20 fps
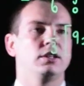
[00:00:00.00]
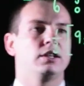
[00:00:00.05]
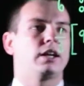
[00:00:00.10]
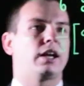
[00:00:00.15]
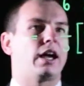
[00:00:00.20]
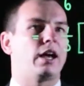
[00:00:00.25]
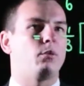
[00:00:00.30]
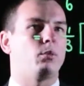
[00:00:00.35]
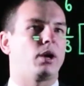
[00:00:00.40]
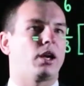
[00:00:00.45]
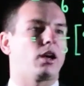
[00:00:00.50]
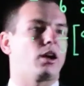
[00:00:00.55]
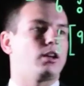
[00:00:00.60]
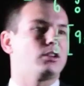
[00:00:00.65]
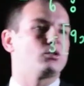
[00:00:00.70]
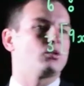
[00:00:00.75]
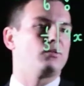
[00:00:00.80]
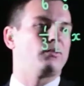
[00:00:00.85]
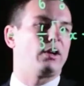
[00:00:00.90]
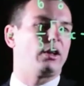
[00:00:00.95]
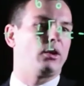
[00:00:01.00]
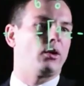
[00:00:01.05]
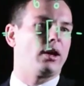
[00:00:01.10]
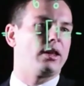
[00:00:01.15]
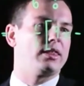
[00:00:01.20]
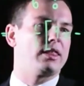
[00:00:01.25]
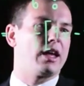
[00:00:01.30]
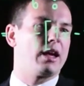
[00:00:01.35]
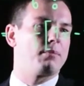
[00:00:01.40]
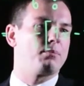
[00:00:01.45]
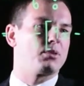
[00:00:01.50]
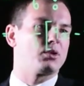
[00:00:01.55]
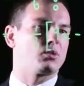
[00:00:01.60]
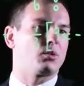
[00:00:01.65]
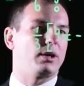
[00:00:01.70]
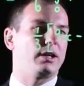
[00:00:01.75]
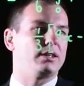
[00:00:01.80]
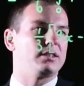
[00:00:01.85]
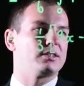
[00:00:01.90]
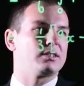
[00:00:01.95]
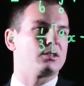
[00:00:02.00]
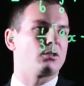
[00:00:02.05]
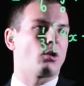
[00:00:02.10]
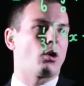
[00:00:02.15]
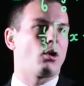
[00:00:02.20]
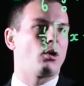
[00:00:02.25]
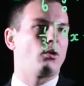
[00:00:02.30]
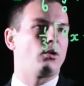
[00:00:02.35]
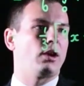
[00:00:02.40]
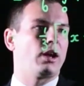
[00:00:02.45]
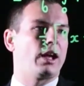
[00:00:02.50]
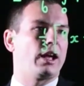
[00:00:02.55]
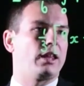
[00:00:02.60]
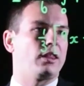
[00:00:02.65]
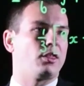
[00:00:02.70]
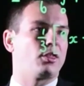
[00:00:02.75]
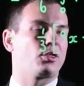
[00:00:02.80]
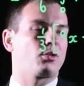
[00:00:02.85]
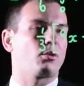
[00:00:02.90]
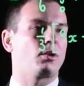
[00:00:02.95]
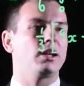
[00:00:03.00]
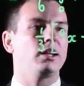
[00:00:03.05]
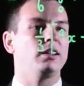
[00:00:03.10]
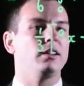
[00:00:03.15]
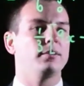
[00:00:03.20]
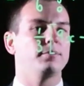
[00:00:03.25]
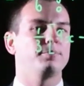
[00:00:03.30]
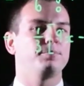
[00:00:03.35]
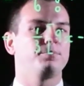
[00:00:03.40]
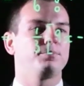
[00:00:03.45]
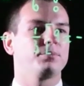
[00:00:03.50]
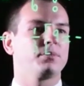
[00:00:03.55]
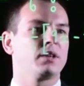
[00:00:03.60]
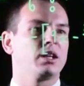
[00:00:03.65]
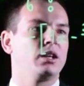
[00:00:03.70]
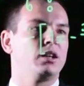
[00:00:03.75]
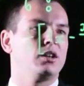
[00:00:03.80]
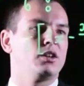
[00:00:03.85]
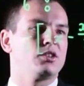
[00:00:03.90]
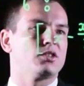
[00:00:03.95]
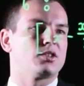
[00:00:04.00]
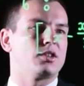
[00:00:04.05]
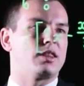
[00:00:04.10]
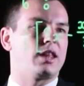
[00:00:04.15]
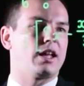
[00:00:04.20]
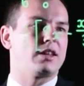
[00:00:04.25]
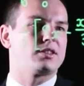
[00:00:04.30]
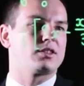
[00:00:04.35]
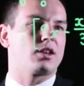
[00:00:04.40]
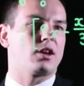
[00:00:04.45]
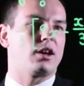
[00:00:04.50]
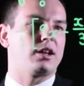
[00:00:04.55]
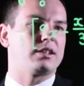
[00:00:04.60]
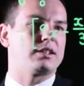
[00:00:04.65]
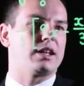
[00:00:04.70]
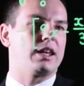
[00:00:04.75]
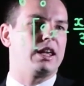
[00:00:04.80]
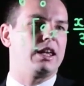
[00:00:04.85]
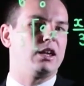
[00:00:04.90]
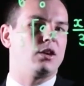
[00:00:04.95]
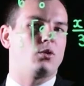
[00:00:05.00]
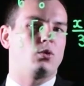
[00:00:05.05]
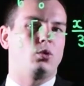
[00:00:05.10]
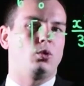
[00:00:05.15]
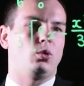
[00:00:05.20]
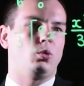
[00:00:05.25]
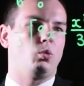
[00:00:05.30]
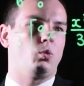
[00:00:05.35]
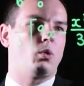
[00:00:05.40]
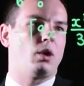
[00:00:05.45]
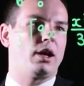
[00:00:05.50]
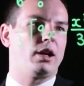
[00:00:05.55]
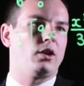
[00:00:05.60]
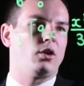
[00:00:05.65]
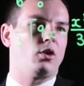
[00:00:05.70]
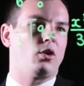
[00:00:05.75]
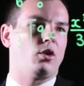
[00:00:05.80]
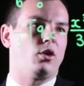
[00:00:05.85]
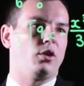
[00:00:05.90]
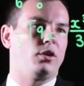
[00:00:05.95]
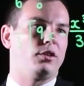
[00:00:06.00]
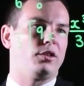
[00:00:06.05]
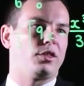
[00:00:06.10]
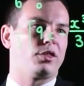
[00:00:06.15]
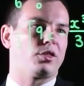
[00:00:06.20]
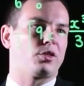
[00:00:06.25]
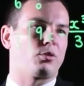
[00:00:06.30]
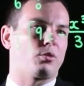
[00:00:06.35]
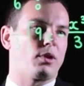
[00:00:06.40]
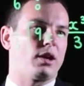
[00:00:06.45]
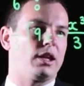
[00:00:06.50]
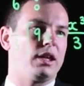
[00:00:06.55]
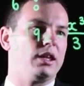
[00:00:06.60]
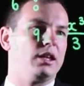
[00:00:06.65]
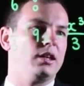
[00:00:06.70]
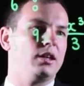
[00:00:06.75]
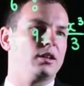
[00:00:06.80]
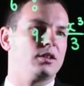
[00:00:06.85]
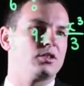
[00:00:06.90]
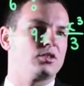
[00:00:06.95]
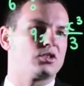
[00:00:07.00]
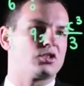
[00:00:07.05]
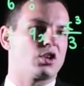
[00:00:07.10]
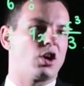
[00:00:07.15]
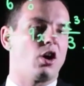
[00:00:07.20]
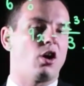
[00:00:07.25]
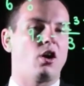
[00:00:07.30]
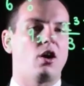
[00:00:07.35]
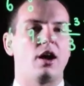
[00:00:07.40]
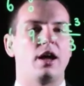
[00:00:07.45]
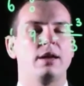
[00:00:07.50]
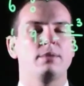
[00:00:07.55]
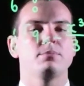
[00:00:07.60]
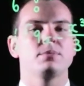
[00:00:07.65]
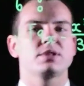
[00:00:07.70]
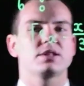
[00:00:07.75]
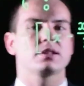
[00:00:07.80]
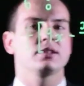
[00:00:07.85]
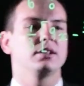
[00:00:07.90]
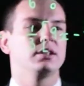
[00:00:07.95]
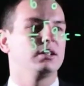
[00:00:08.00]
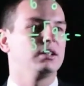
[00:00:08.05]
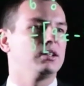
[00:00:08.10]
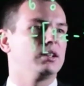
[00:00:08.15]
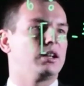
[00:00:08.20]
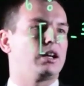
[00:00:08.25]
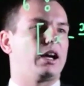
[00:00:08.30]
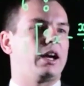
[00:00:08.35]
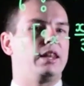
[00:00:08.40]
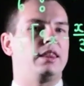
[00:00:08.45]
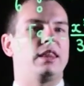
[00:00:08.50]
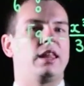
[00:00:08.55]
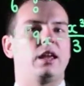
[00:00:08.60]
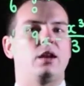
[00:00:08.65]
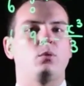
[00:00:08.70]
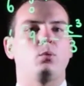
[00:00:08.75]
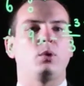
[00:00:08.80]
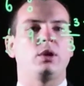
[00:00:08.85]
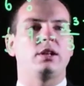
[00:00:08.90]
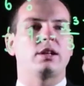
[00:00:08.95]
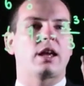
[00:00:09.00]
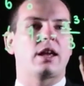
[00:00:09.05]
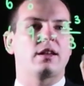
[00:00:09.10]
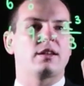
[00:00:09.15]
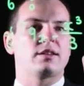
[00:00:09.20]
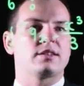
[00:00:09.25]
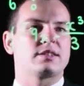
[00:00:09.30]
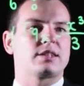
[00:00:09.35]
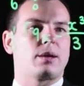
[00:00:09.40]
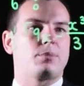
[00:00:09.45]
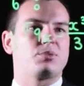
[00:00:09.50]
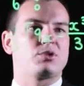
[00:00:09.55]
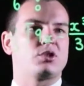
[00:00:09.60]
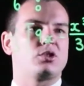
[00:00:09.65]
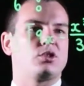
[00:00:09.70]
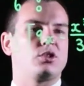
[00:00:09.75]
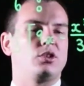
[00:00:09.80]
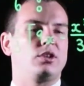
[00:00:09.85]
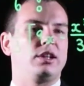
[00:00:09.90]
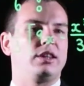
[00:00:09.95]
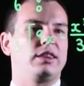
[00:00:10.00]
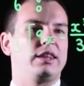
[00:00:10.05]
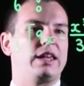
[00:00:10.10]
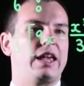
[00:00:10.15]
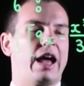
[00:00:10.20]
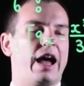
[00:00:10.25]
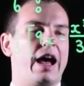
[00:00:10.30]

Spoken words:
And we're going to evaluate that between 0 and 3. So that's going to equal 1 on 3 times, and then we'd substitute in the